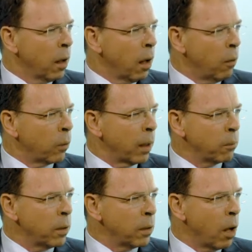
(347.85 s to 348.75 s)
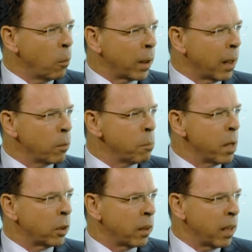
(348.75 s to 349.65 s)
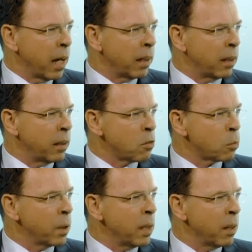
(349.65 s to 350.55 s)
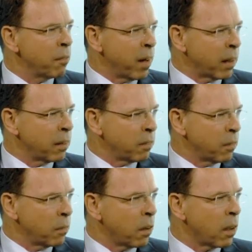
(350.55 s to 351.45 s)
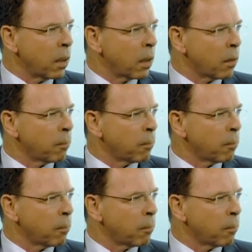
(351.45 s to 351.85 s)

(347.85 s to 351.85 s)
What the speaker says: How can we measure that it is really effective, do you think?